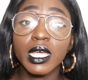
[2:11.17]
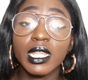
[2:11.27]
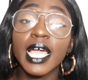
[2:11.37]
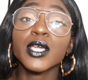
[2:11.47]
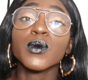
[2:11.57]

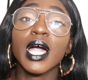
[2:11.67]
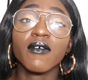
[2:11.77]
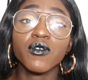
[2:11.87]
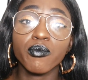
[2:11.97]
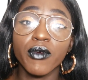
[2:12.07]
like you
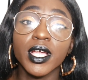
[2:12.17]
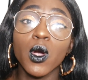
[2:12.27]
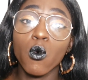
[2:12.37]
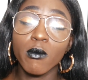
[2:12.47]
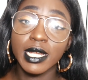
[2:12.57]
have to break
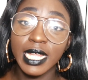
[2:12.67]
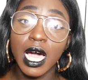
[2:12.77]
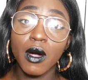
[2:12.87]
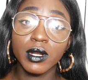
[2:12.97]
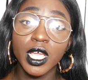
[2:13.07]
a woman
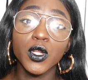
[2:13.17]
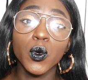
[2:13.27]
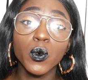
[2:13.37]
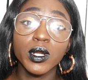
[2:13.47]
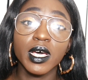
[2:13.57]
down in
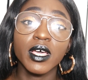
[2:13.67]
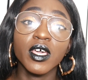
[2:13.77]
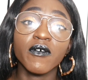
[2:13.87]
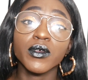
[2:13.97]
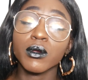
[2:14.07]
order
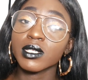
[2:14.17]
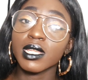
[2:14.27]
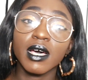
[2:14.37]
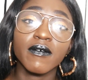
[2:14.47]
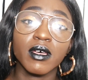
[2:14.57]
for you to
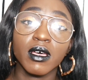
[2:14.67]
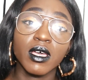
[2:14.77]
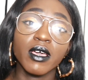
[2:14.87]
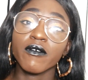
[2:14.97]
love her,